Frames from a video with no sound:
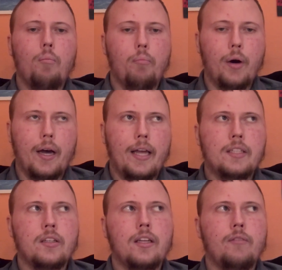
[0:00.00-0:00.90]

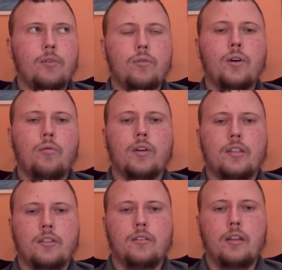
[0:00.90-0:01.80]
But if you don't want to
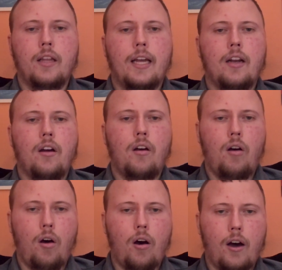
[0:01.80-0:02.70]
turn the light
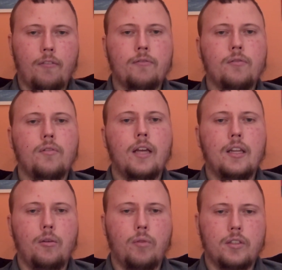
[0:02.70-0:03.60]
off and
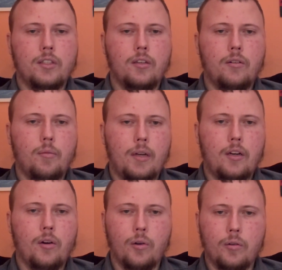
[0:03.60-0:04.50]
you want to go to
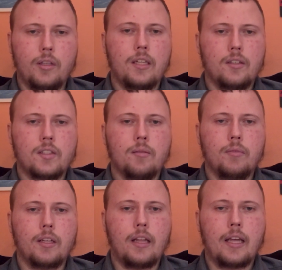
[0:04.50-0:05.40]
bed early or
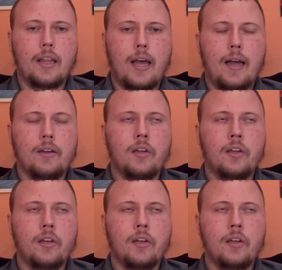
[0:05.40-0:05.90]
something like that,